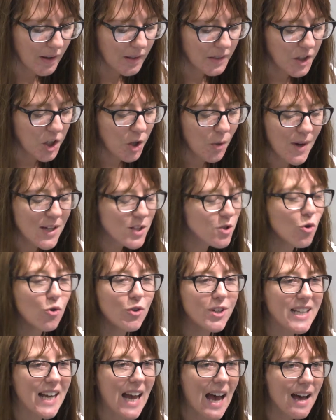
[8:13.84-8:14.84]
The US
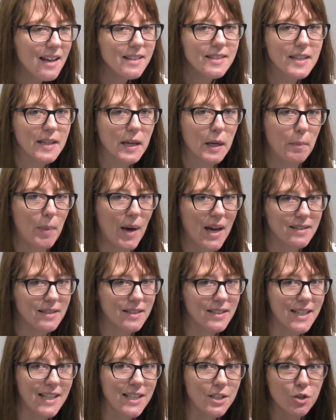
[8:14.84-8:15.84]
already has the
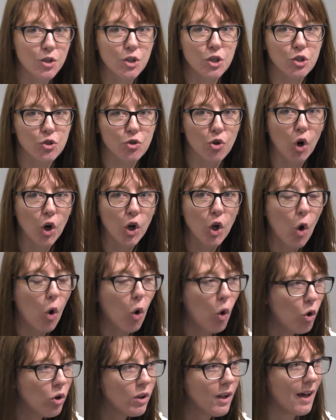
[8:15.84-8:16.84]
capacity to destroy
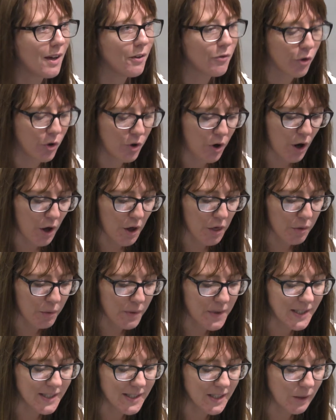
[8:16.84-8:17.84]
all life on Earth
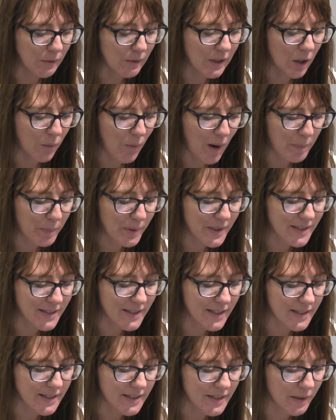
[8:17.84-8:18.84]
with its nuclear weapons
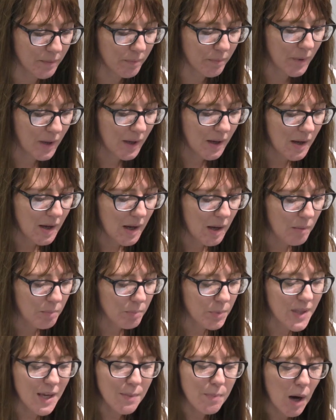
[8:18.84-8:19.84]
system,
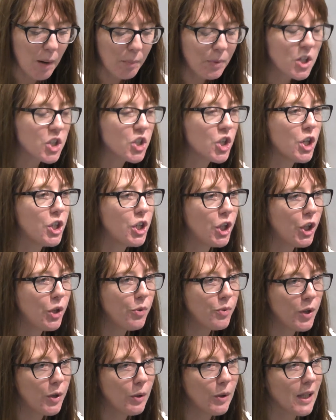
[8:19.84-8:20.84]
but they published a
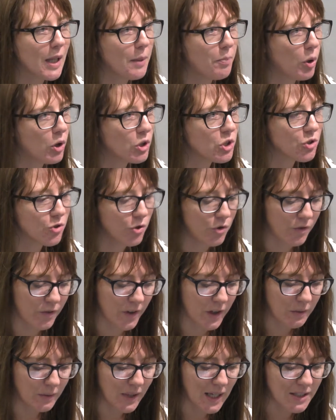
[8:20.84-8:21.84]
new nuclear posture
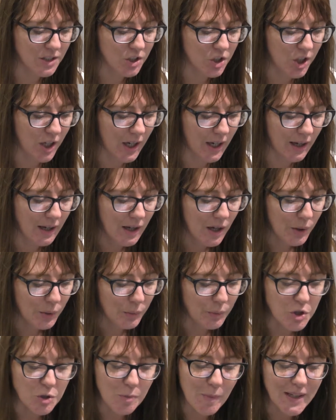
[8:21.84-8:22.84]
review last year
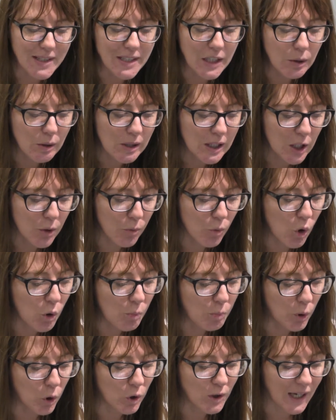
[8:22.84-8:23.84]
which made nuclear war
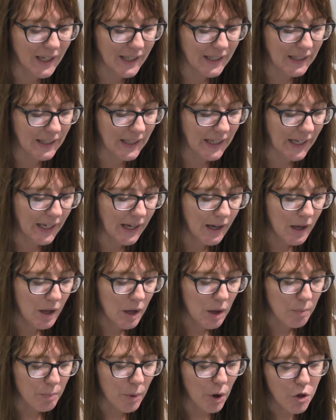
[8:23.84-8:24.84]
more likely,
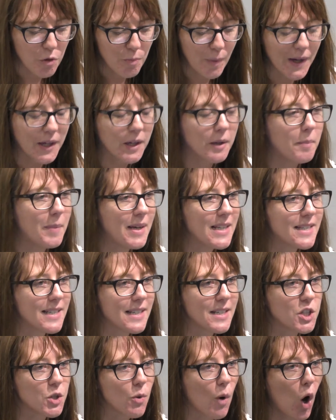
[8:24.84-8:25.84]
both by
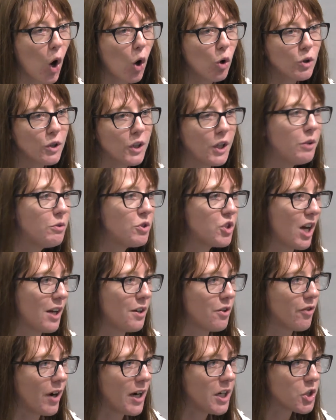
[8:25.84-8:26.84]
committing to a whole new
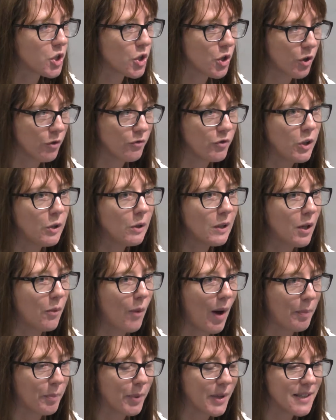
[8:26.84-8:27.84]
generation of nuclear
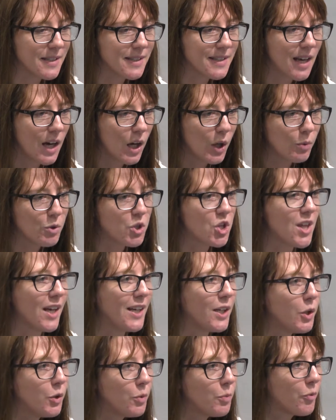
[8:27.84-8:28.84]
weapons, which they
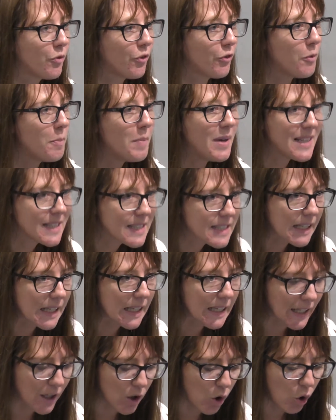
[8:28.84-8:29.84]

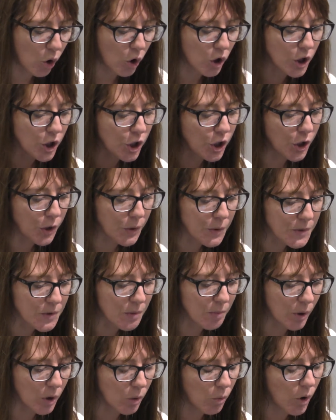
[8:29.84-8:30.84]
euphemistically call
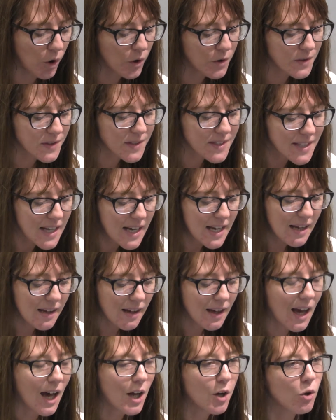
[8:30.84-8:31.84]
usable ones,
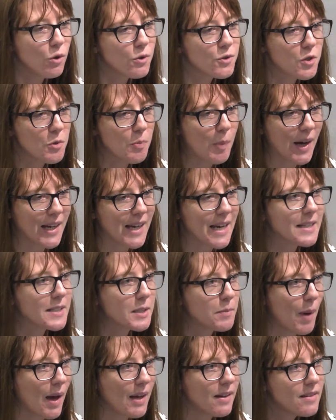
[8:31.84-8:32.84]
and also by
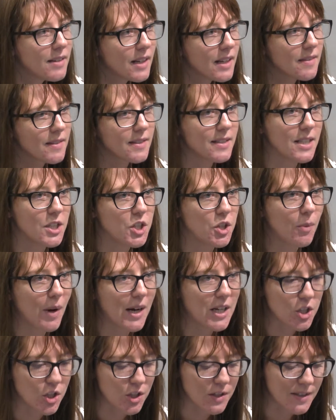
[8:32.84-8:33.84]
expanding the
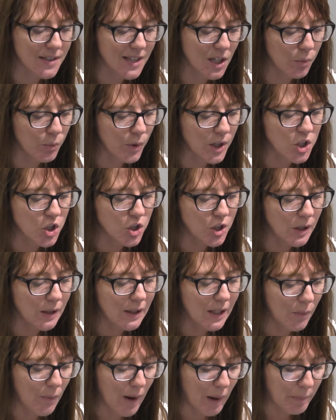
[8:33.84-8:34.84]
situations in which
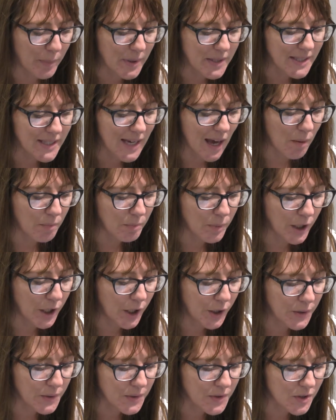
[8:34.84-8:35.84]
nuclear weapons can be
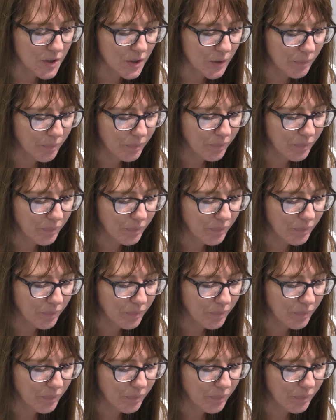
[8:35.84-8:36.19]
used.